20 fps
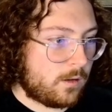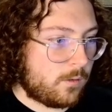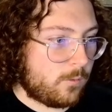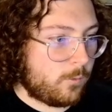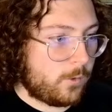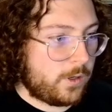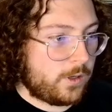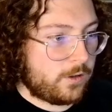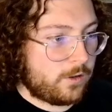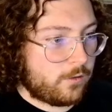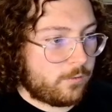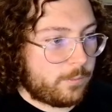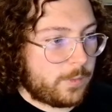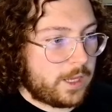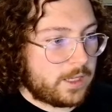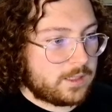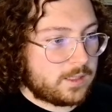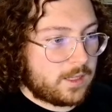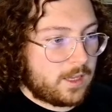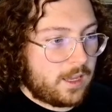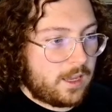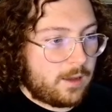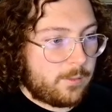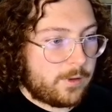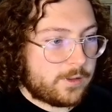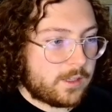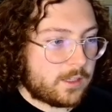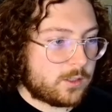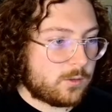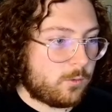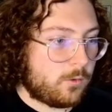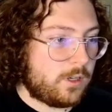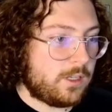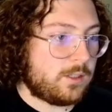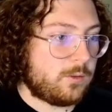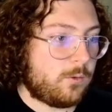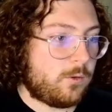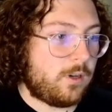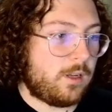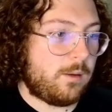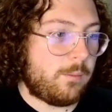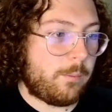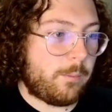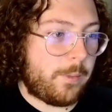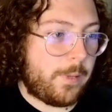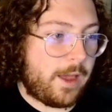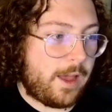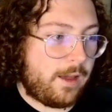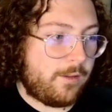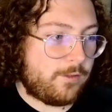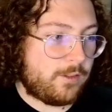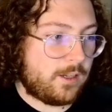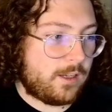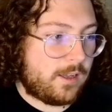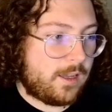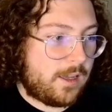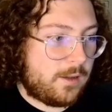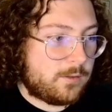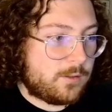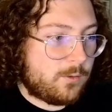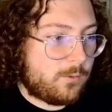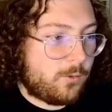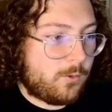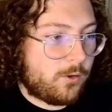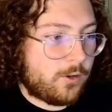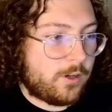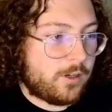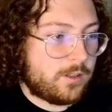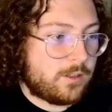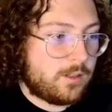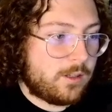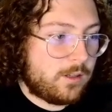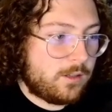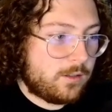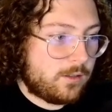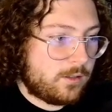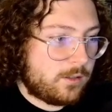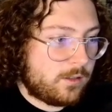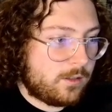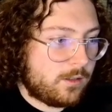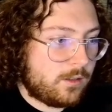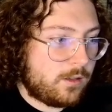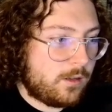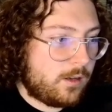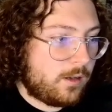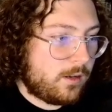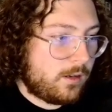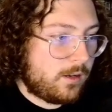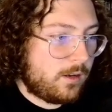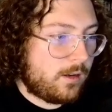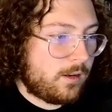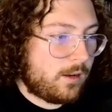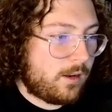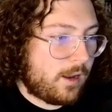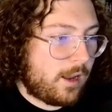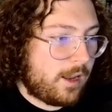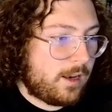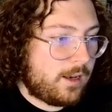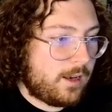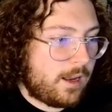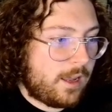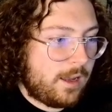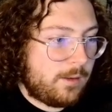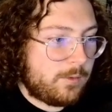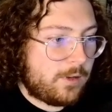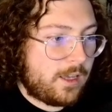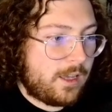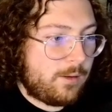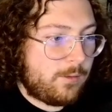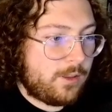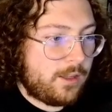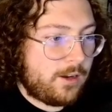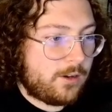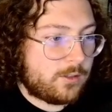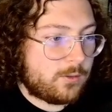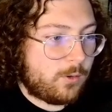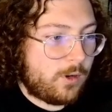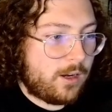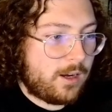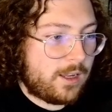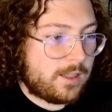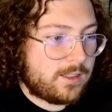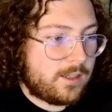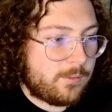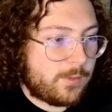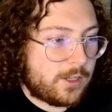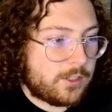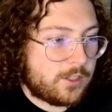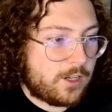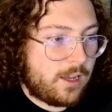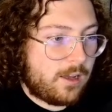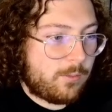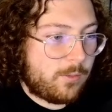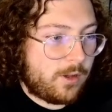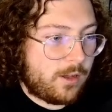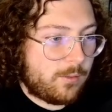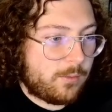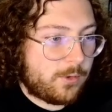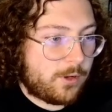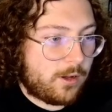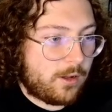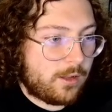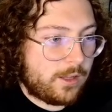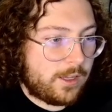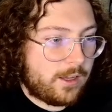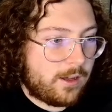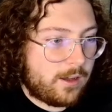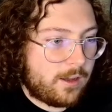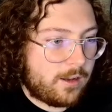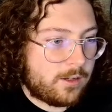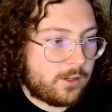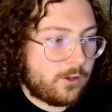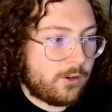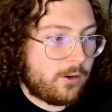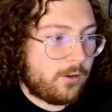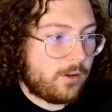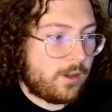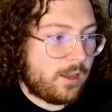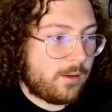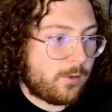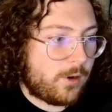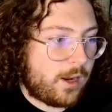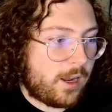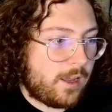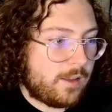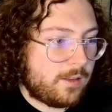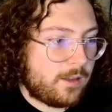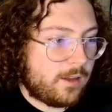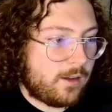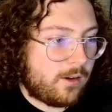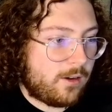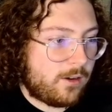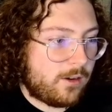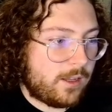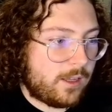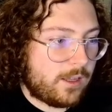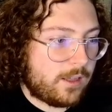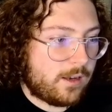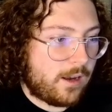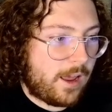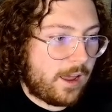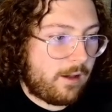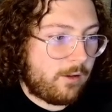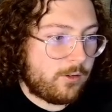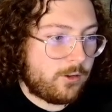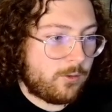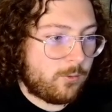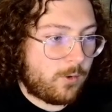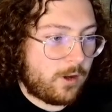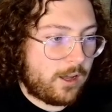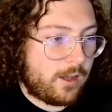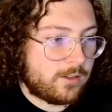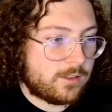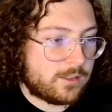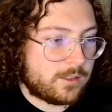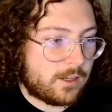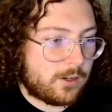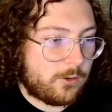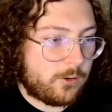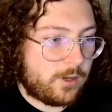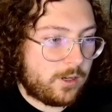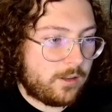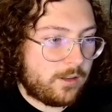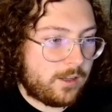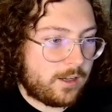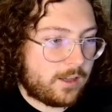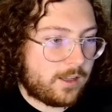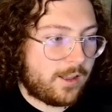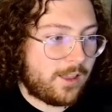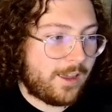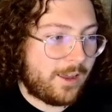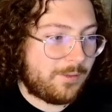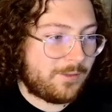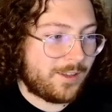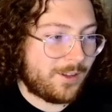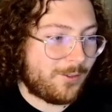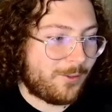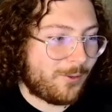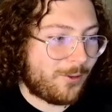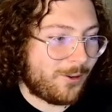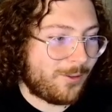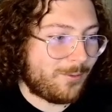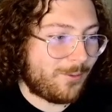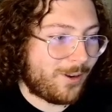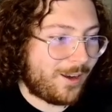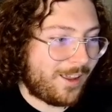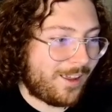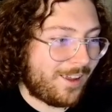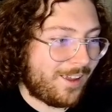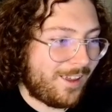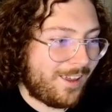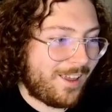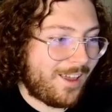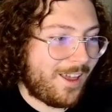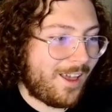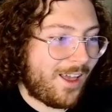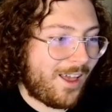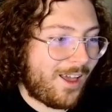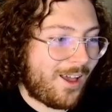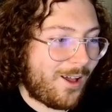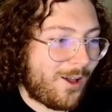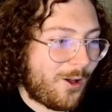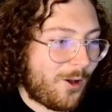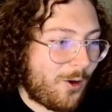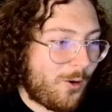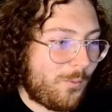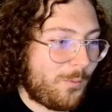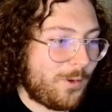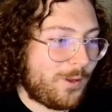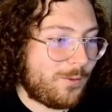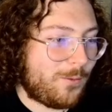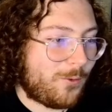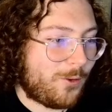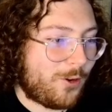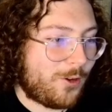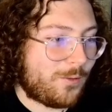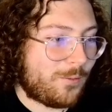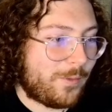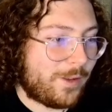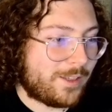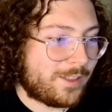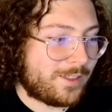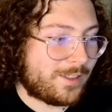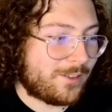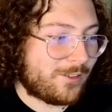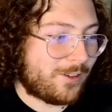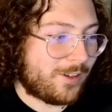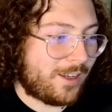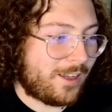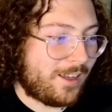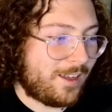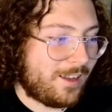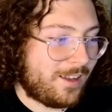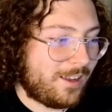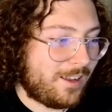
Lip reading: Winner of Best Game at the 2020 BAFTA Games Award and named Game of the Year 2019 by Giant Bomb, Polygon, Eurogamer, and The Guardian, Outer Wilds is a critically acclaimed award-winning open-world mystery